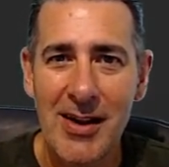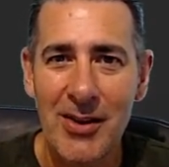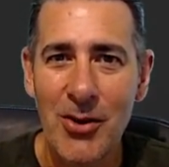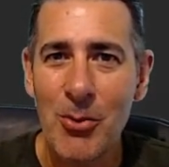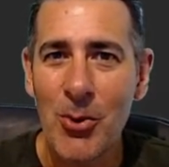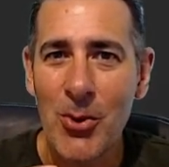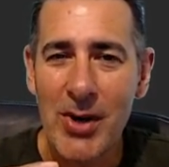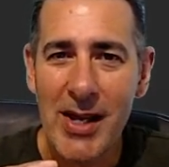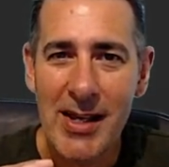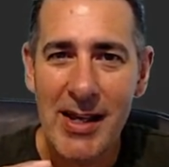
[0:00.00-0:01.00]
a lot
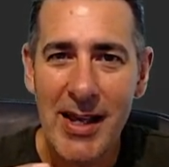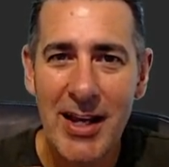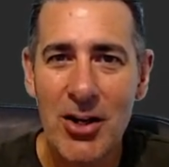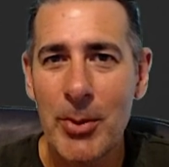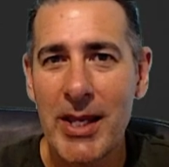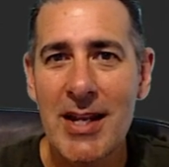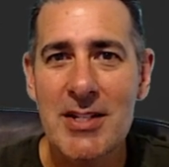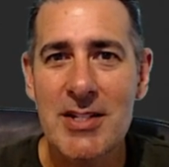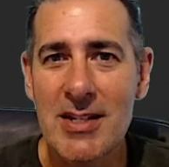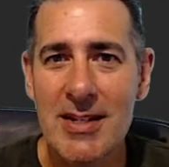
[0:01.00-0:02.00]
more economic
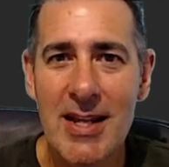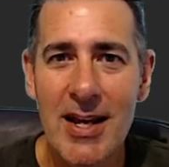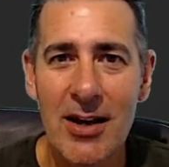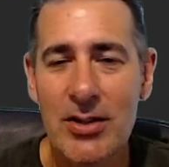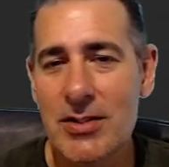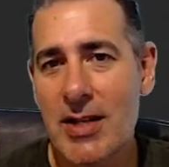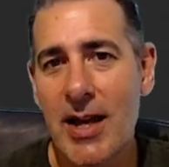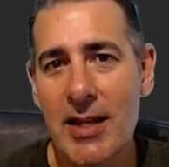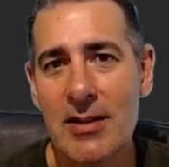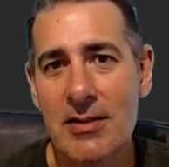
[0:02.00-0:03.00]
energy now
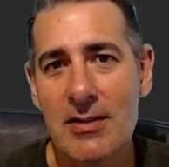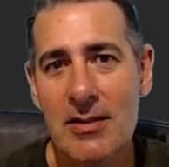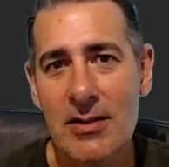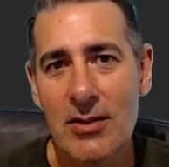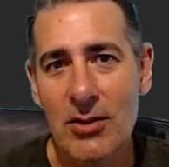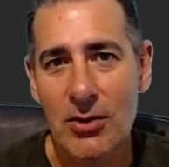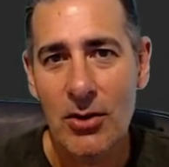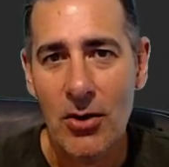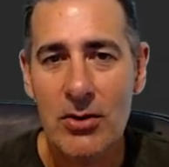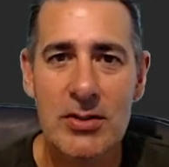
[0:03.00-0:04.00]
contained,
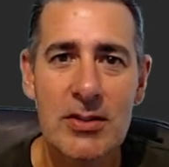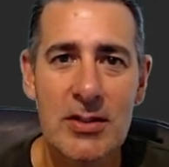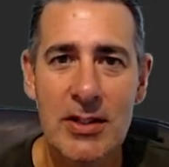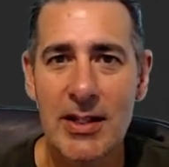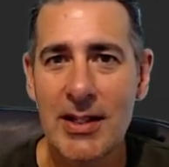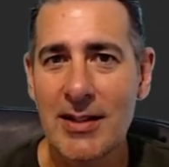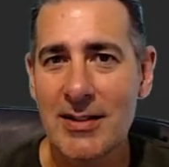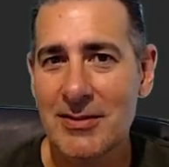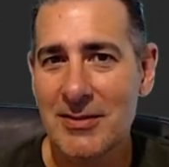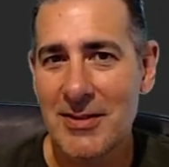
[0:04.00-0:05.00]
locked
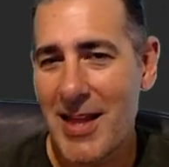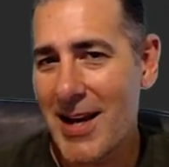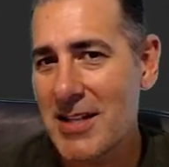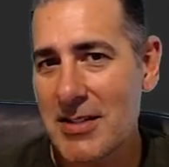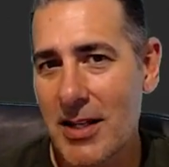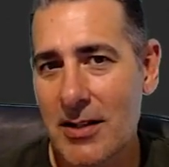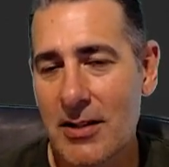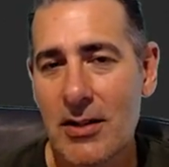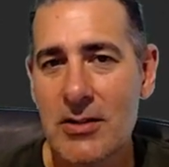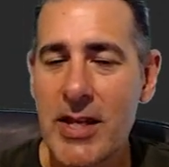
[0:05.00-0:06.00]
in that asset.
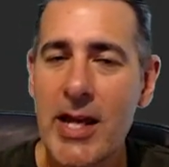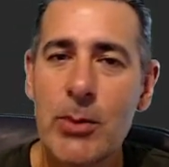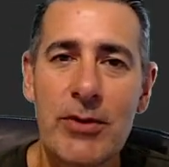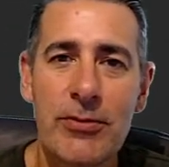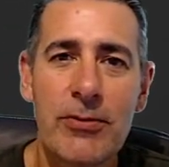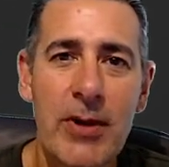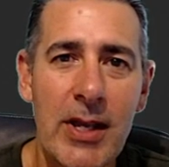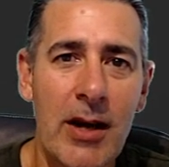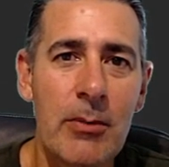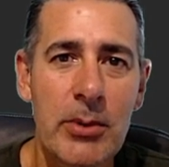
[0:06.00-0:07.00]
So how do we
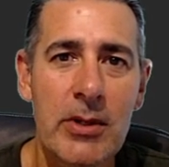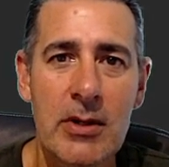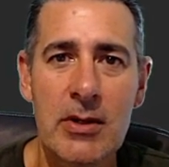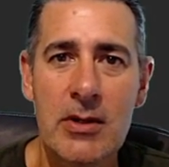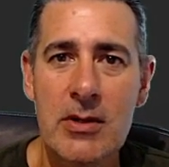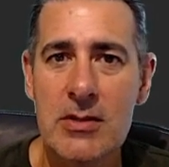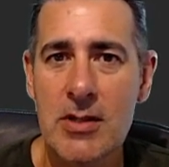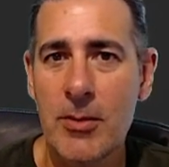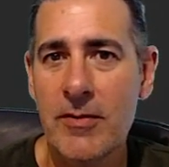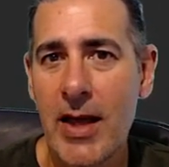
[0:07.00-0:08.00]
free up
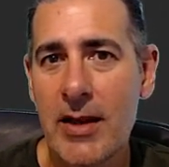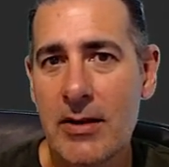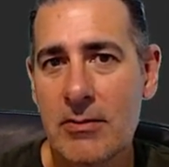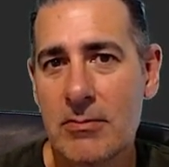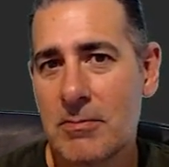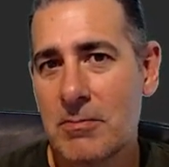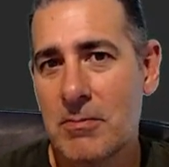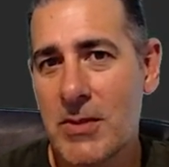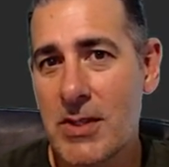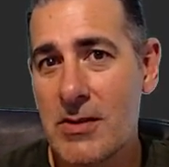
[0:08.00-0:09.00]
some of that
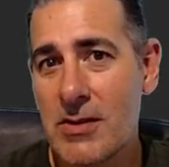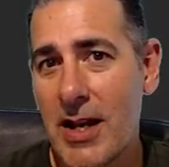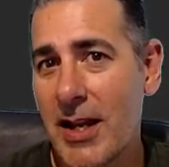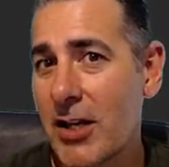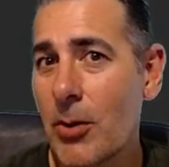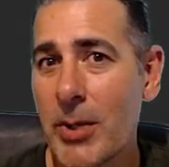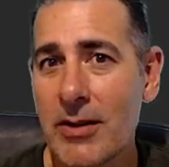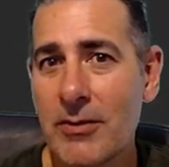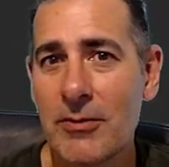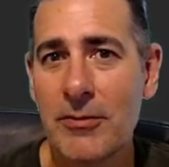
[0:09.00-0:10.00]

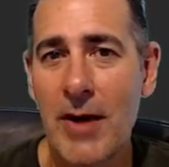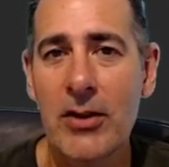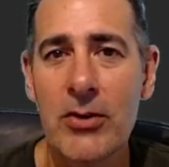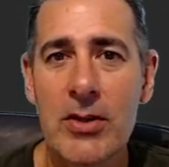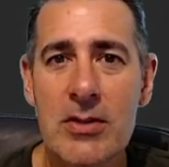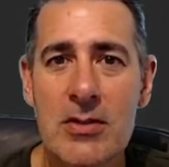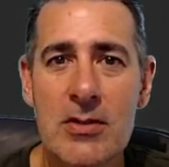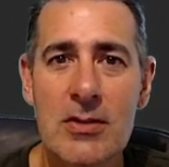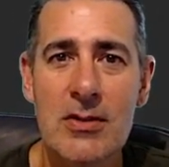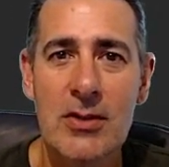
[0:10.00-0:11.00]
economic value
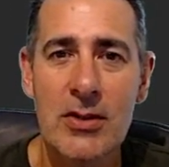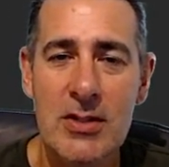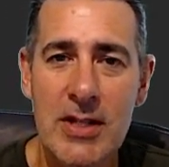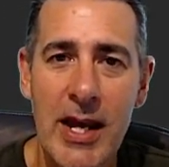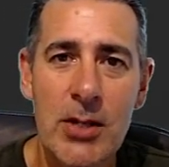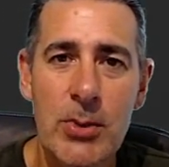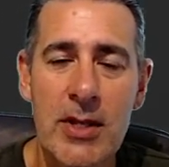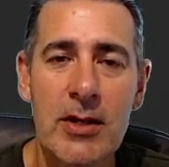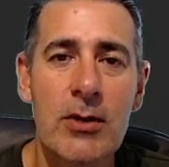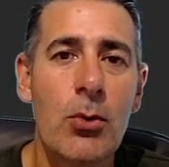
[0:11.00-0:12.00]
that's contained
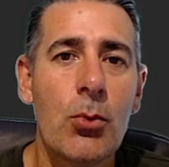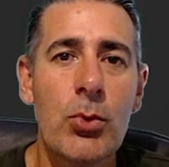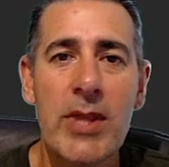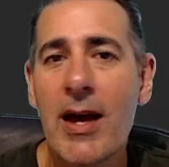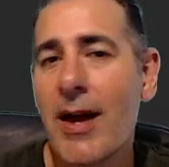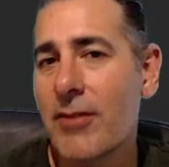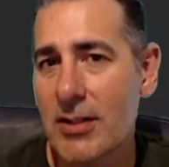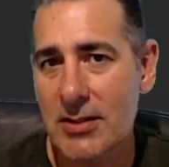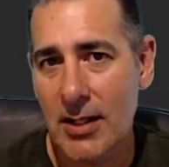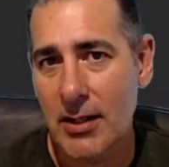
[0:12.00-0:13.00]
within it without having
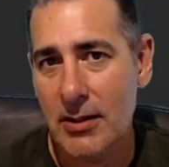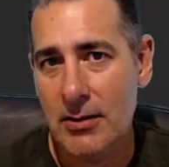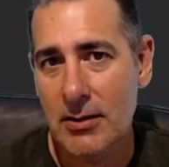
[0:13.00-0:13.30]
to sell it?